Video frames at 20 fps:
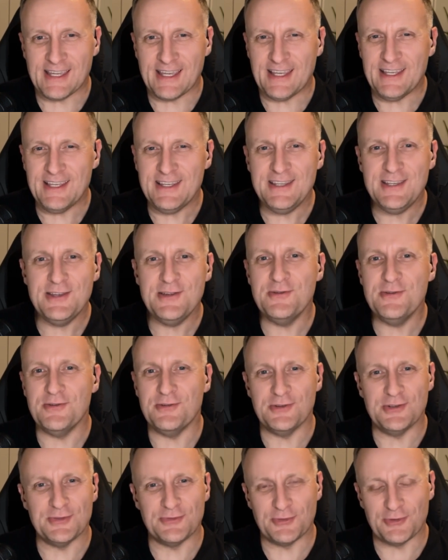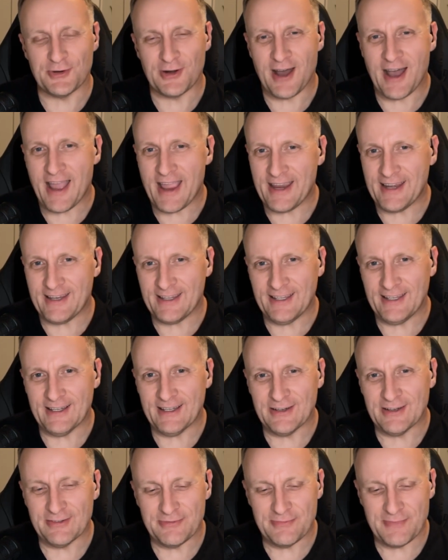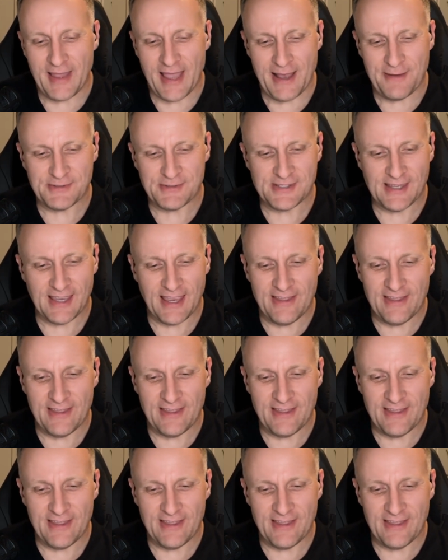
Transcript: a huge variety of maps,